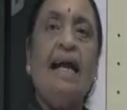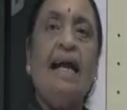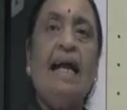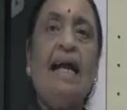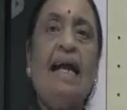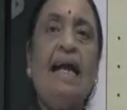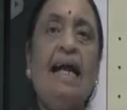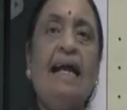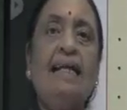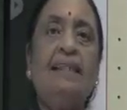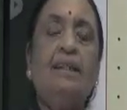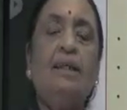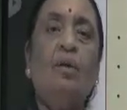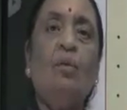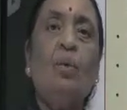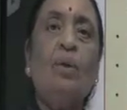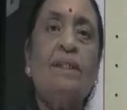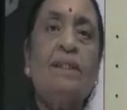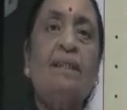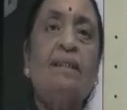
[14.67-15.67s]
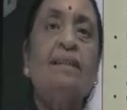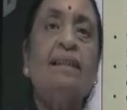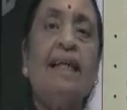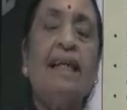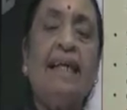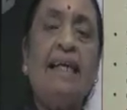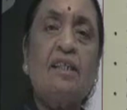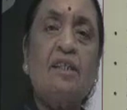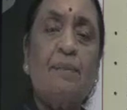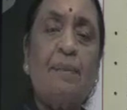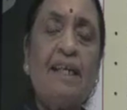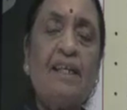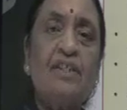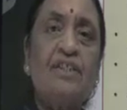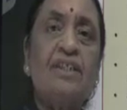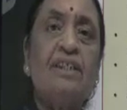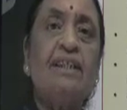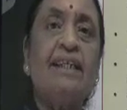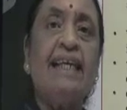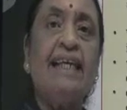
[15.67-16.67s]
And what are the
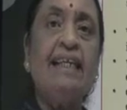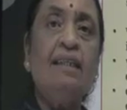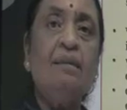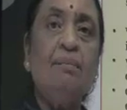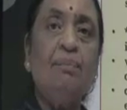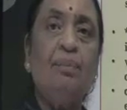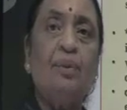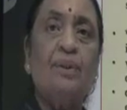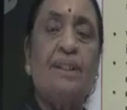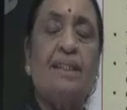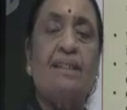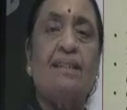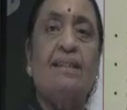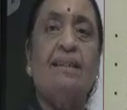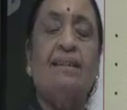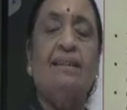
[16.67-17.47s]
special inputs